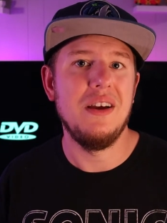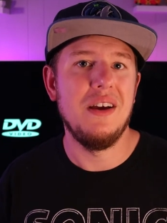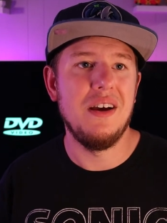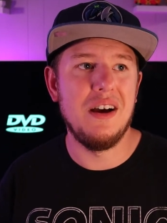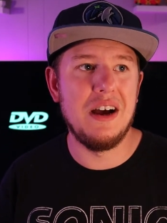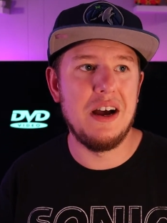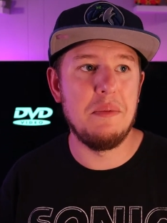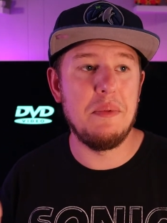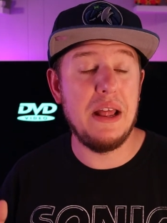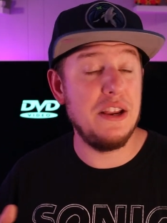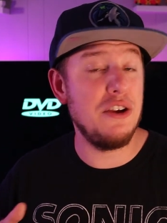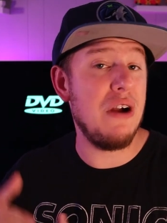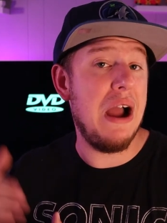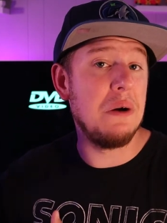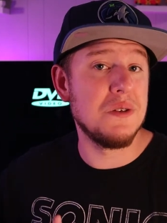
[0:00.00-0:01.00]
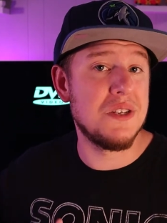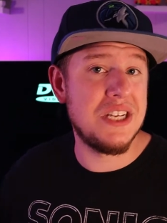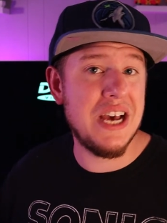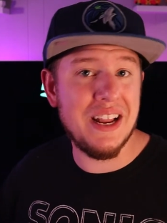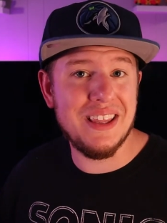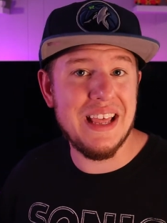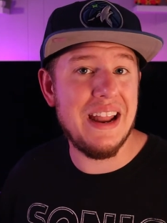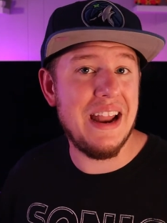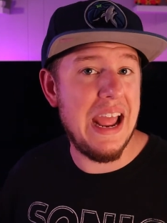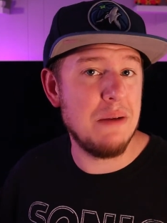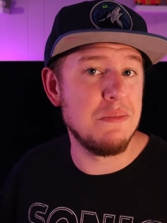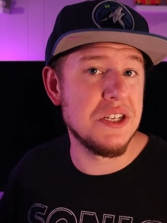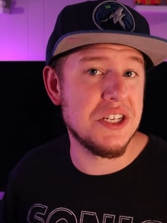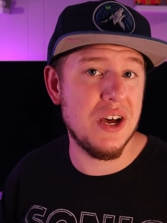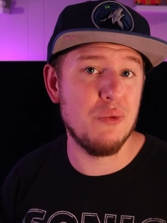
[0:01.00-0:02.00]
and you're outside that
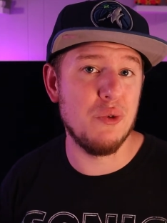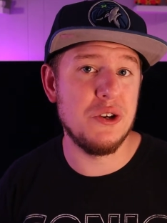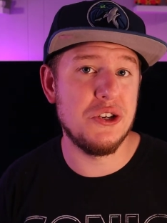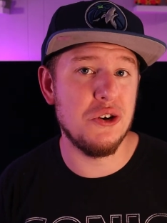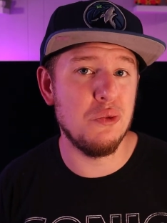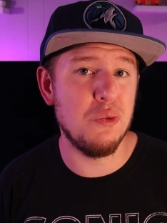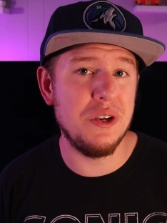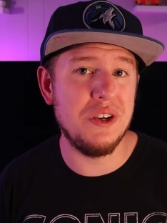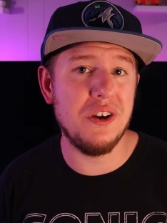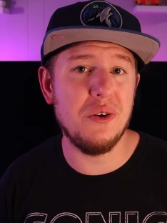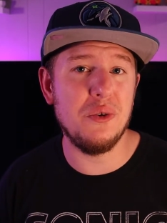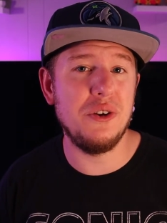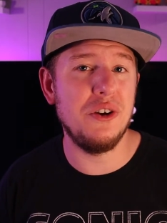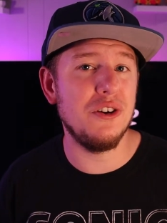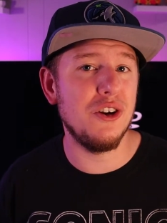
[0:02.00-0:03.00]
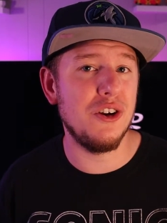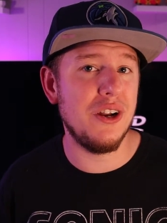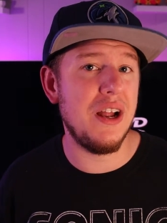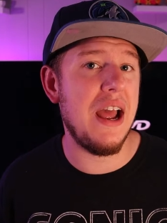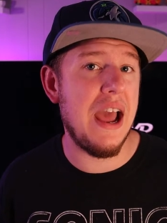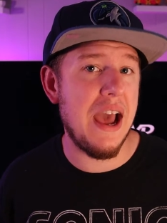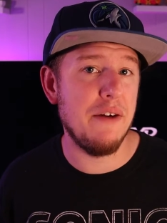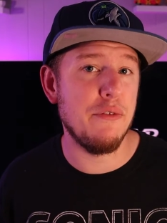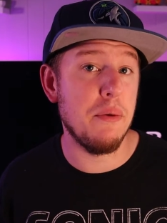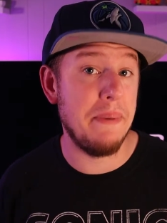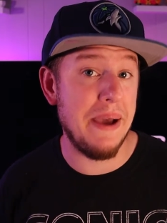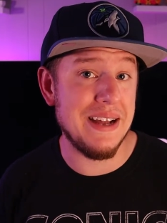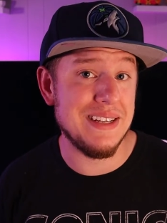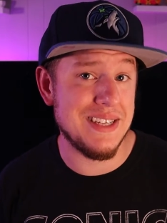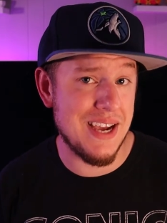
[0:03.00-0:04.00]
Amazon return window, you're gonna have a
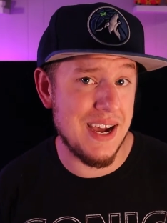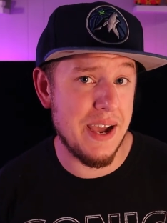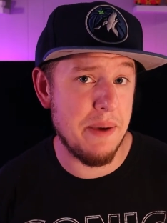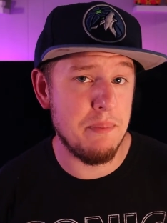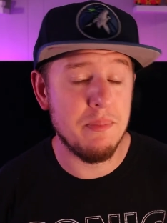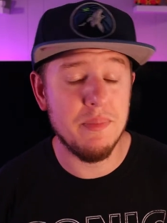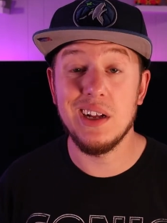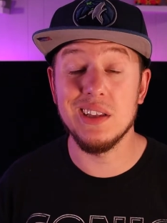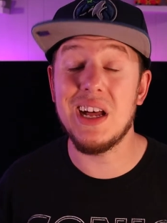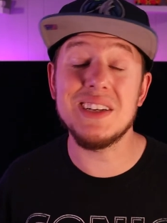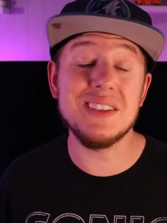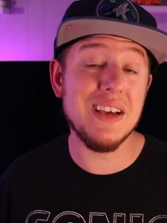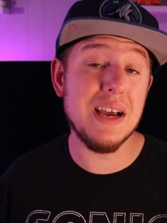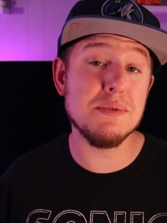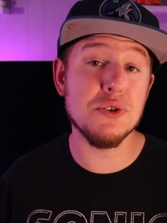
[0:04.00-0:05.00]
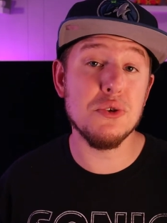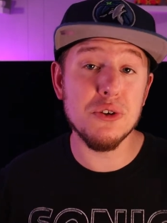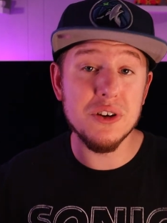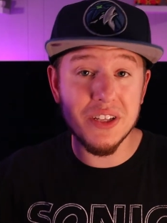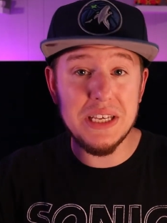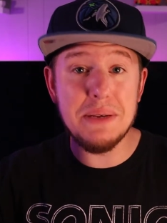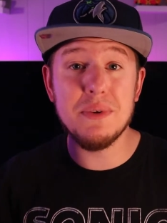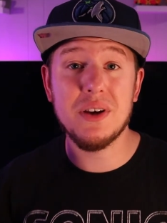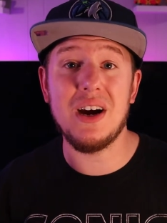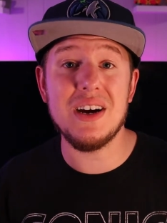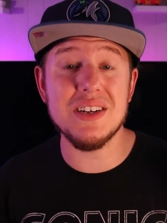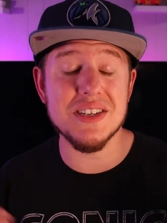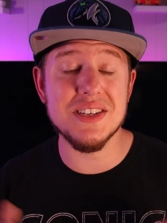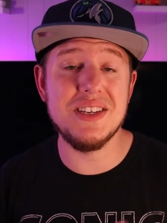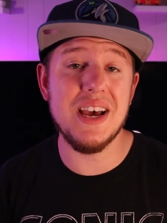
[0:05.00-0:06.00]
bad time. A lot of times in order to keep
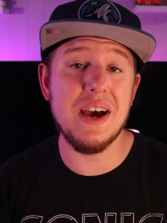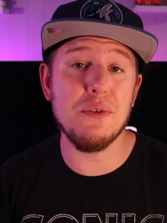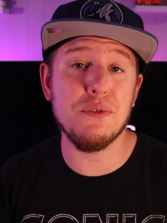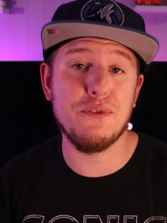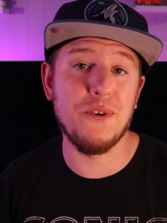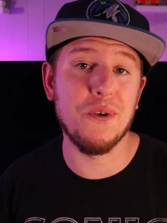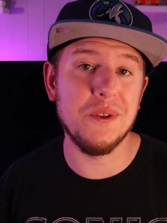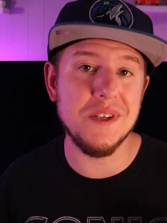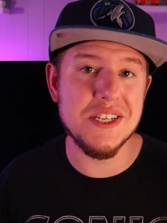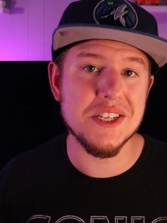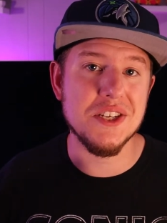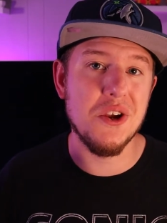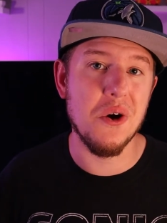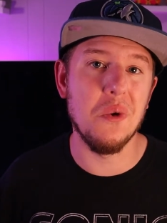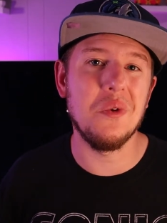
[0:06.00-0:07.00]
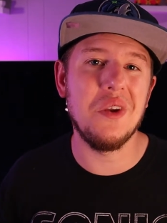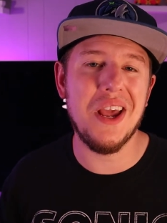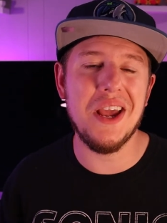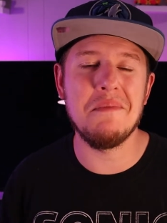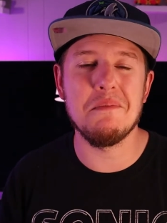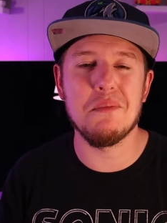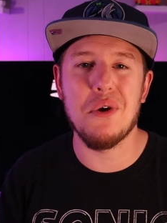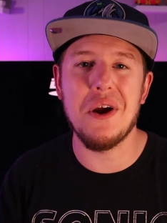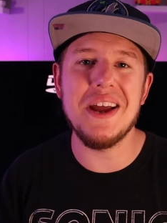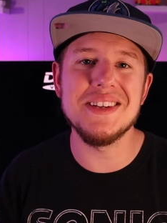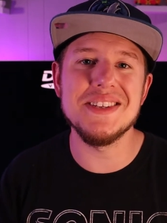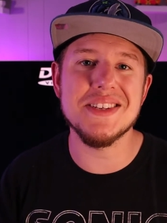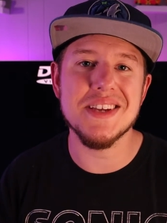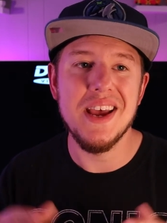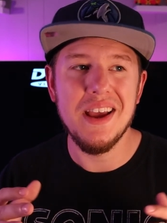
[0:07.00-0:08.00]
costs down for these no-name
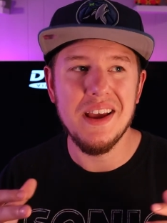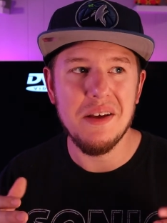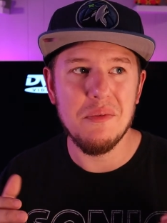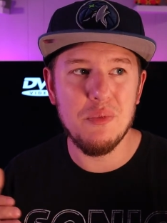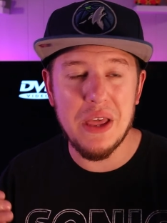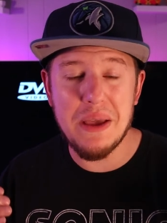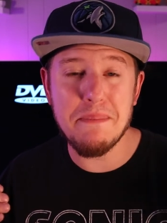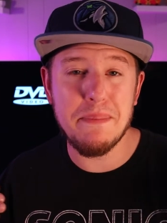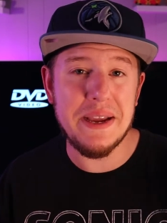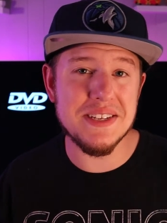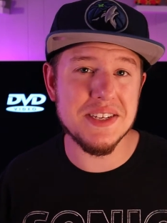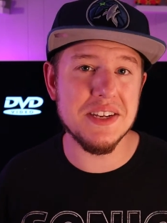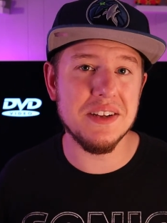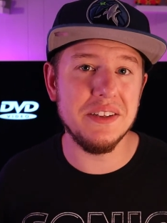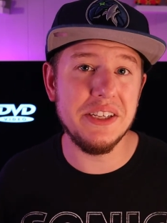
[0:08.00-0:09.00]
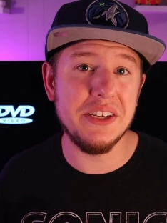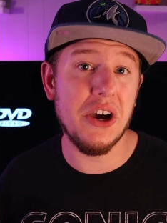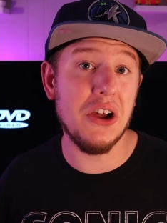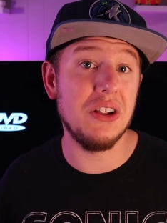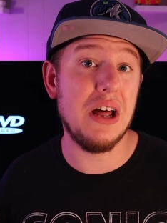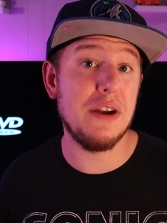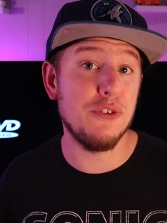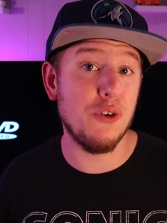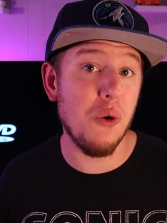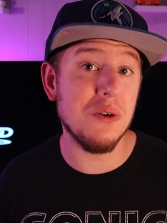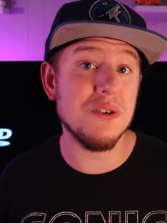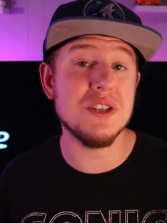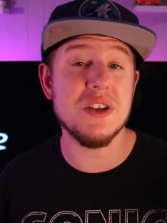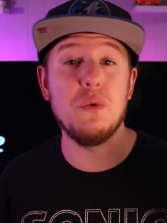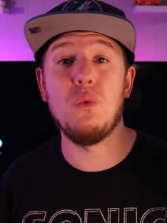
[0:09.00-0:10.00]
brands, they basically cut a lot of
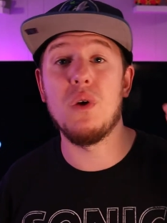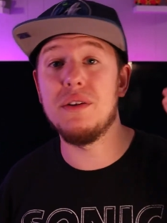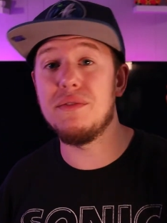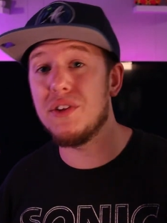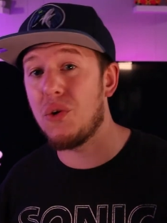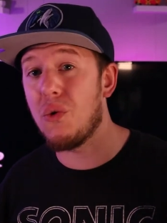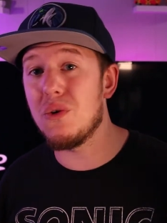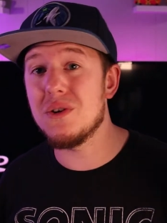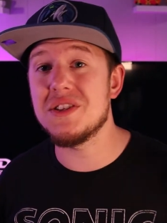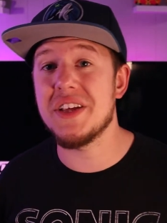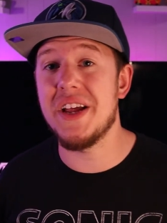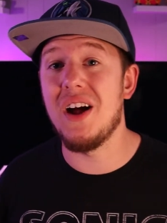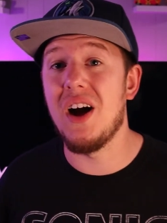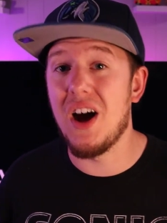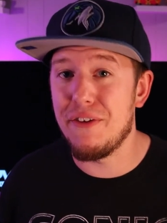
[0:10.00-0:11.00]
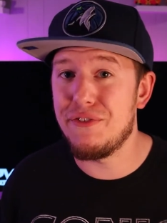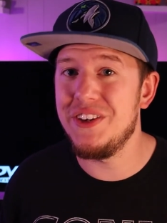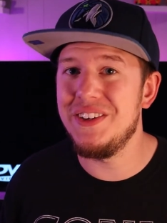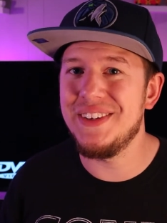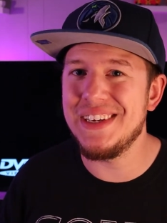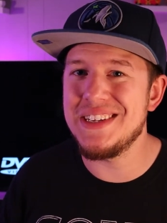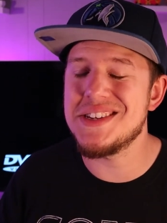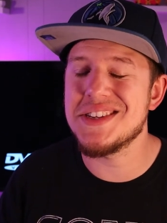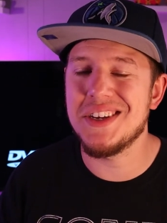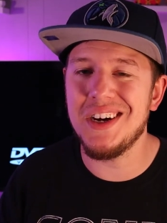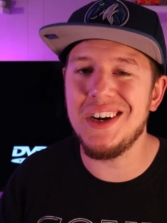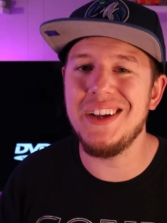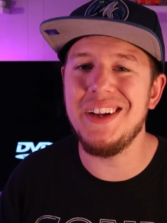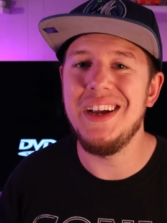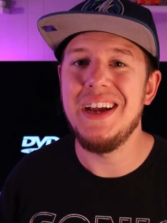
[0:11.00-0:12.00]
corners, and one of the corners that often gets
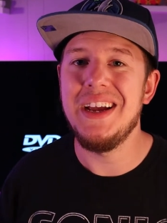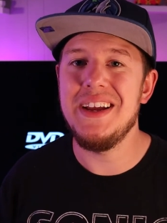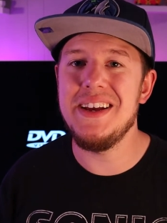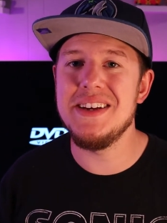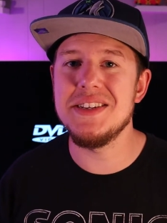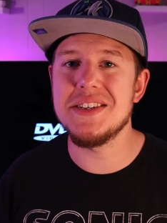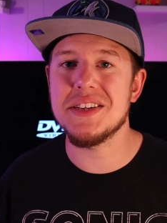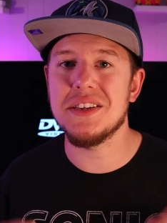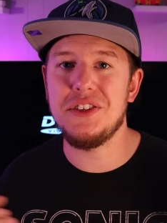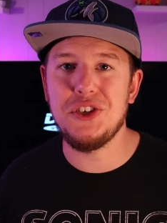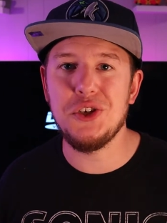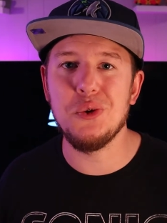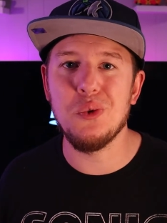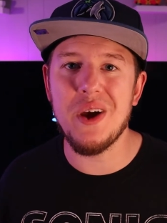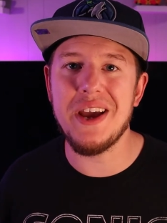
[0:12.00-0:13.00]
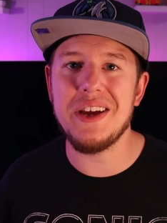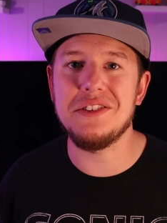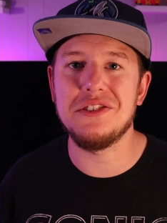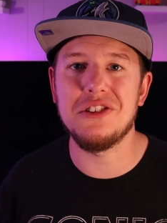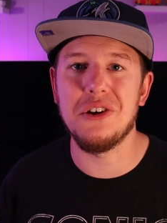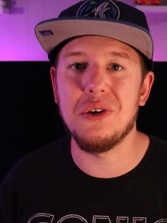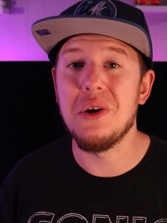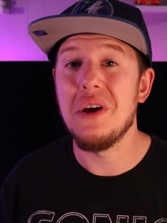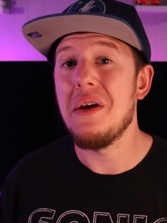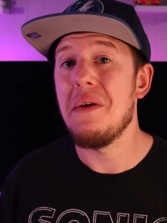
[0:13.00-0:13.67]
cut is QA. So